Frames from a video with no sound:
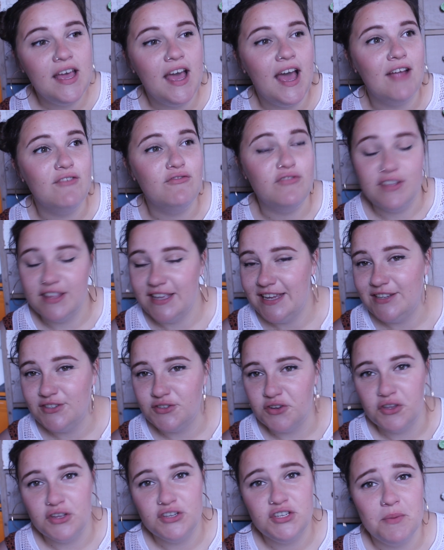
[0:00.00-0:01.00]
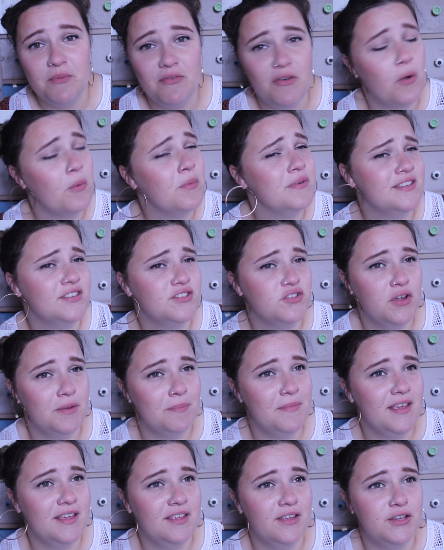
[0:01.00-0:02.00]
I really enjoy YouTube. I've always enjoyed
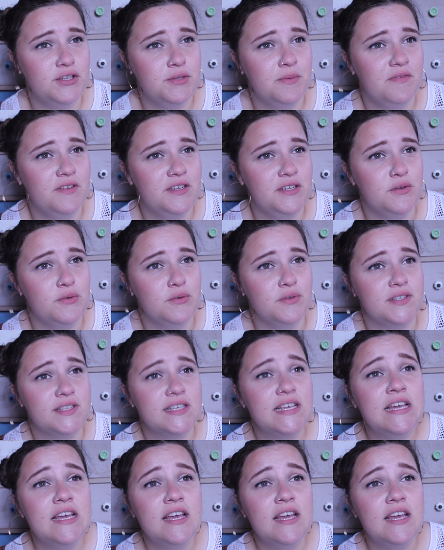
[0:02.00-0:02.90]
making YouTube videos.